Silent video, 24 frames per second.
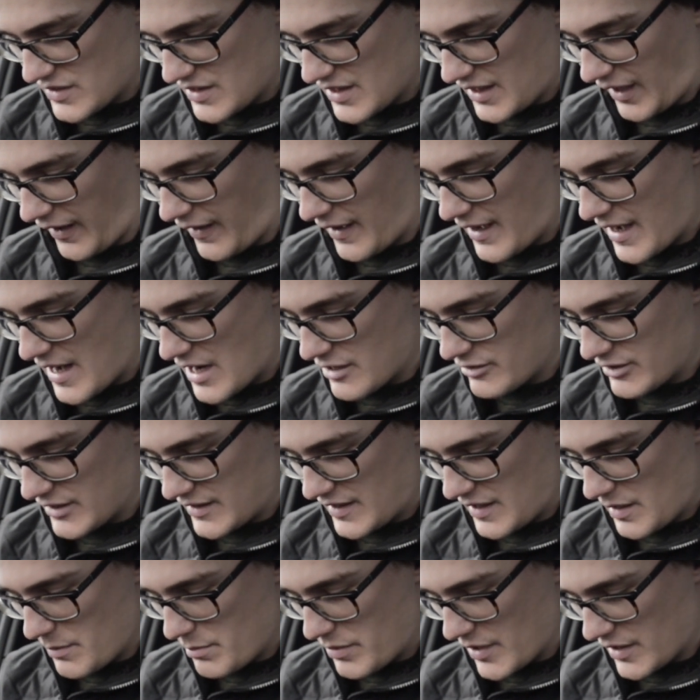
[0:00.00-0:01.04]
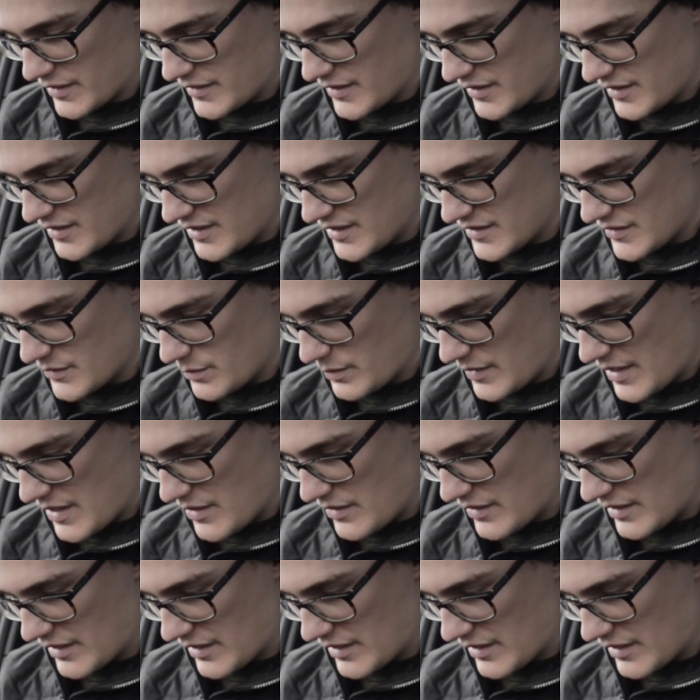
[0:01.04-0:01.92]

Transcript: the clarity button as well,